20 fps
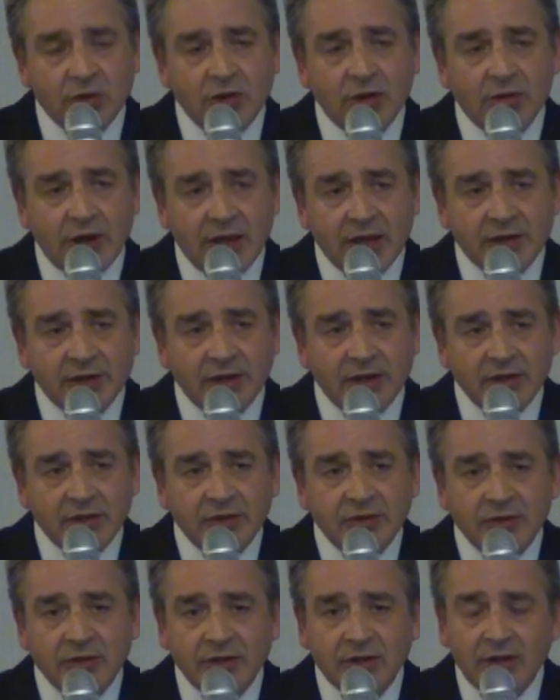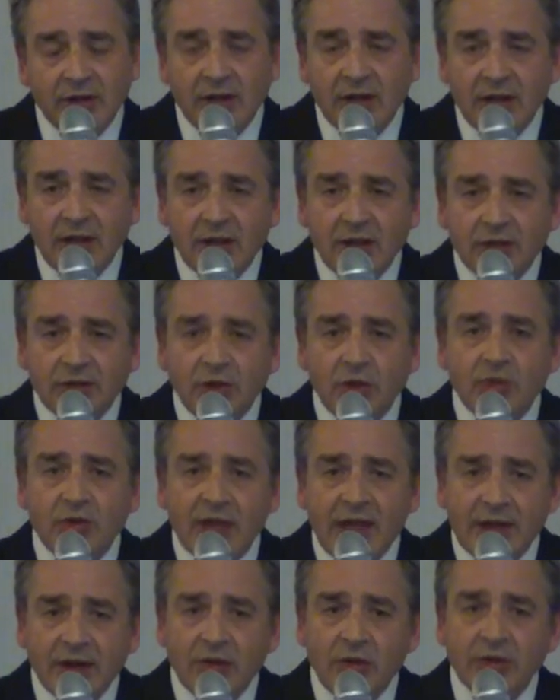correctness, you
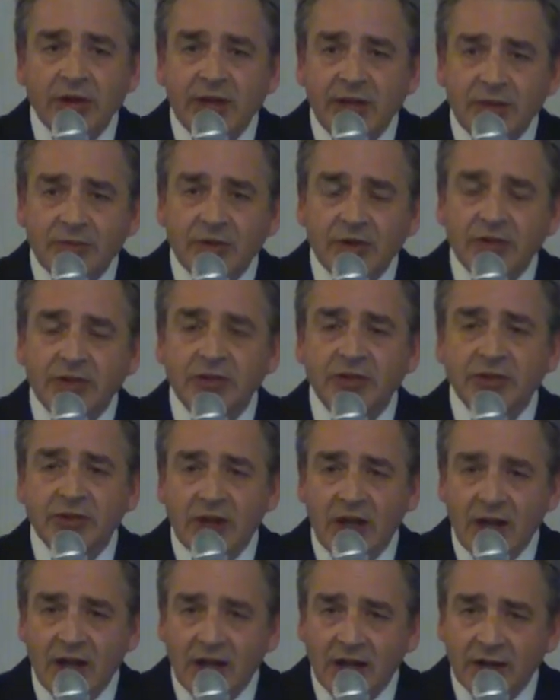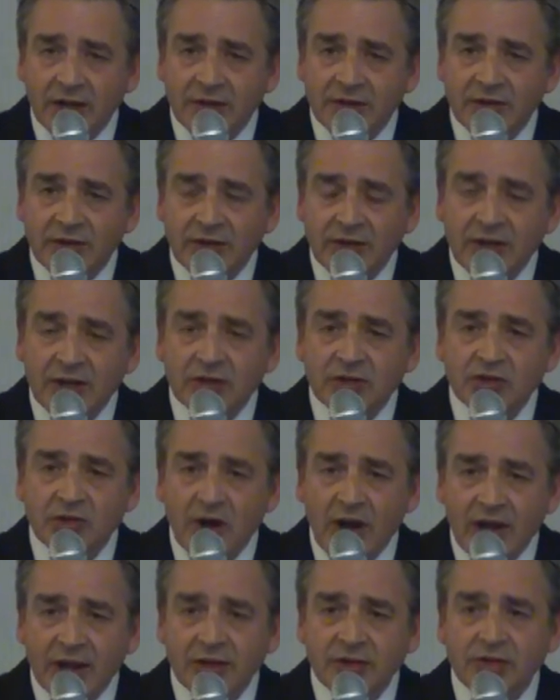cannot even start
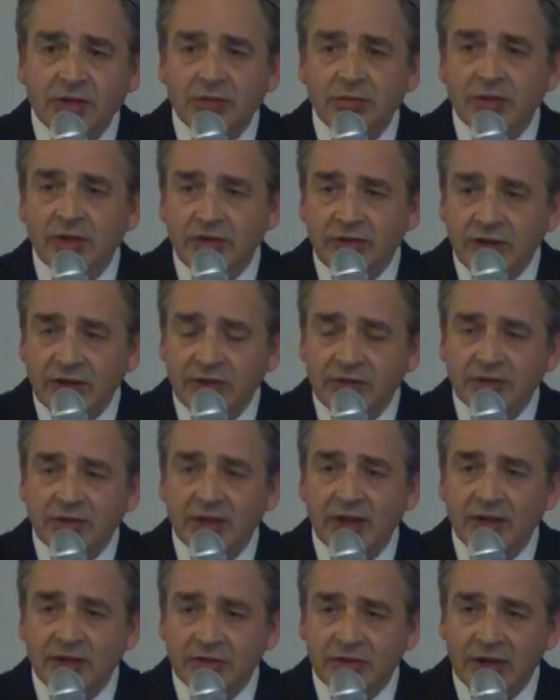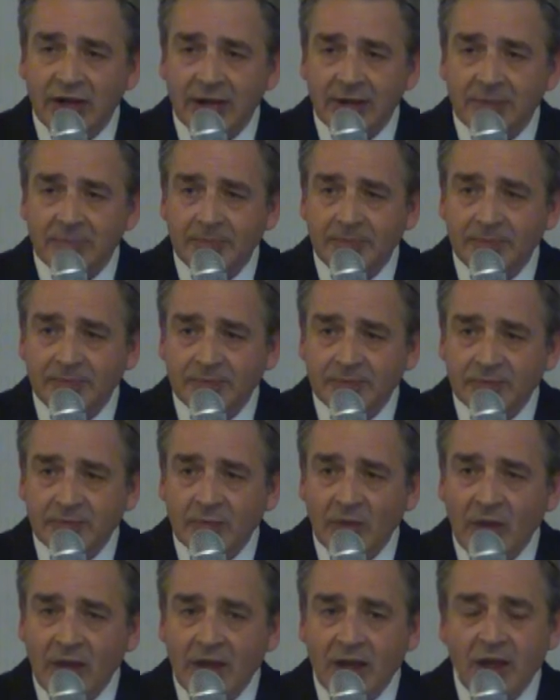trying to resist Islam.
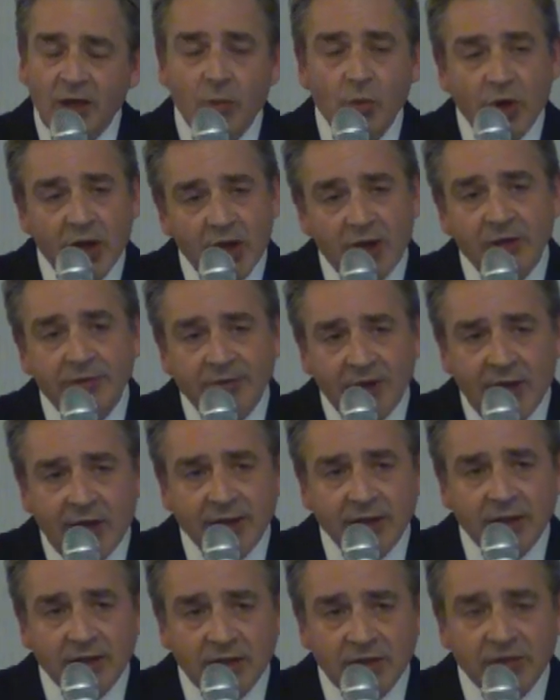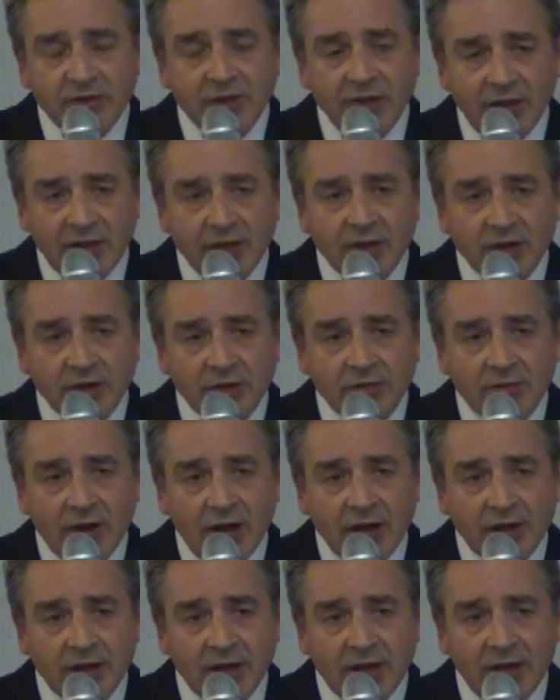And we are finding this in England
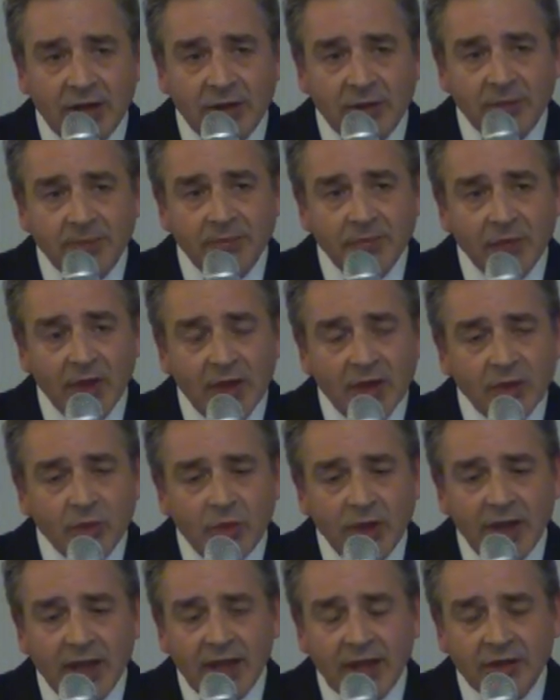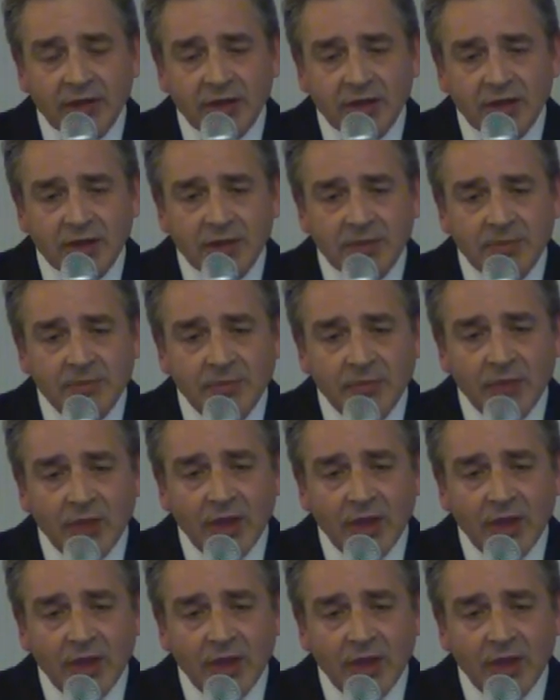right now. We had a